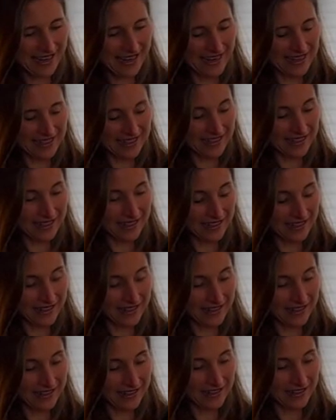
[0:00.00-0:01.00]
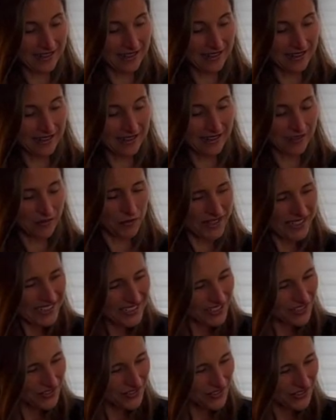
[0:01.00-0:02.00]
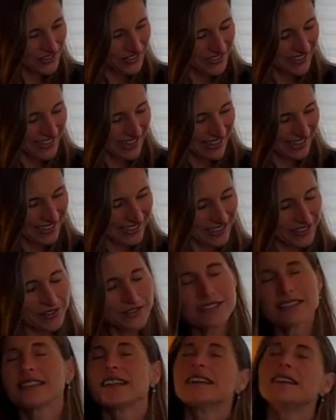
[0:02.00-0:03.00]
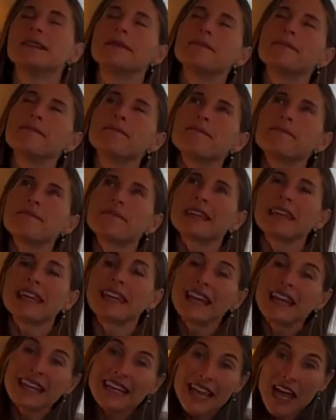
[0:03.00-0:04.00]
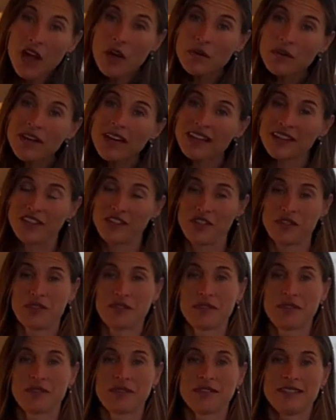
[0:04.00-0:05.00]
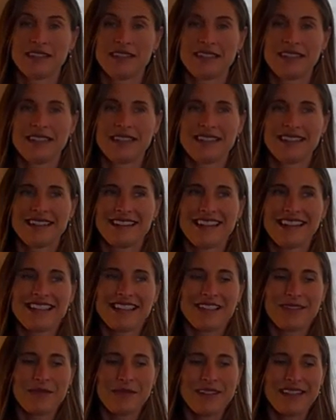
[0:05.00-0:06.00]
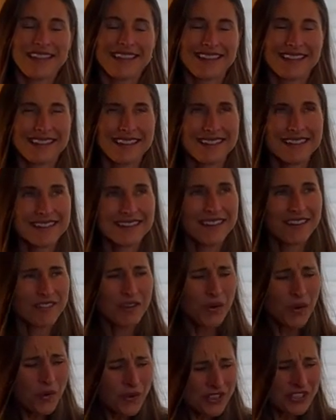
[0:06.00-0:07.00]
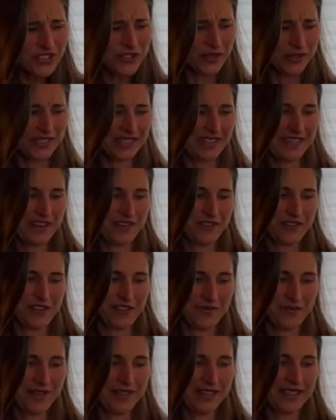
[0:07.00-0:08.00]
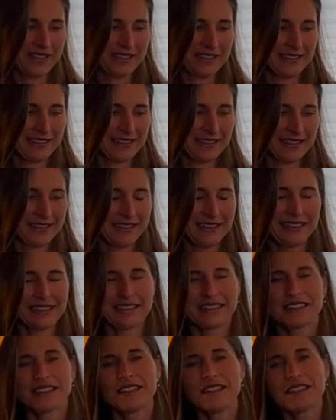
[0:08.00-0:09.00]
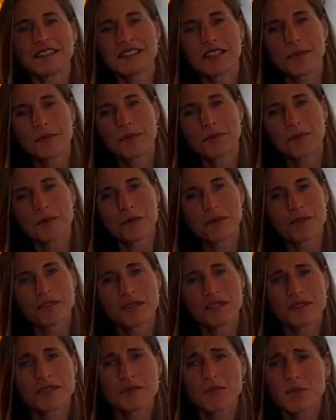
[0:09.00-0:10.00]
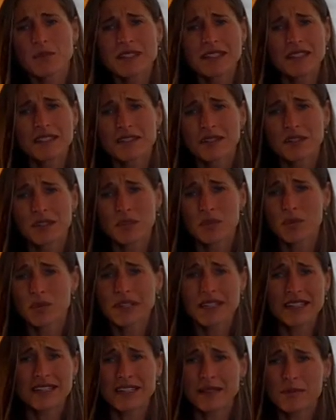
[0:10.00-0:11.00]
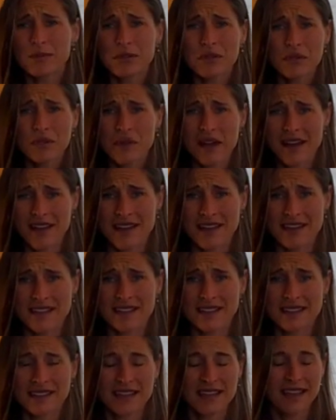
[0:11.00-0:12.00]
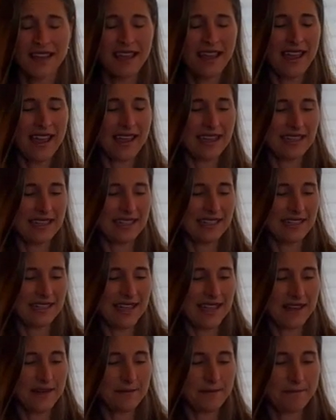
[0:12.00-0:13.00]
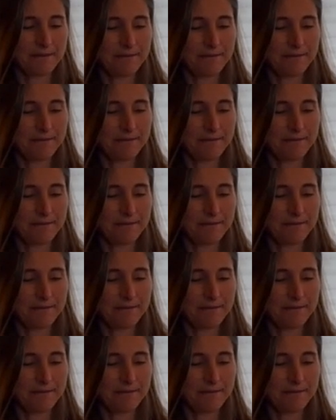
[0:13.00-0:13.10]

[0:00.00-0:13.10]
I said, "What did you just say?" And he goes, "Can I count on you?" And I said, "Well, of course you can count on me." And he looked up at me with his sweet little twinkly blue eyes and he said,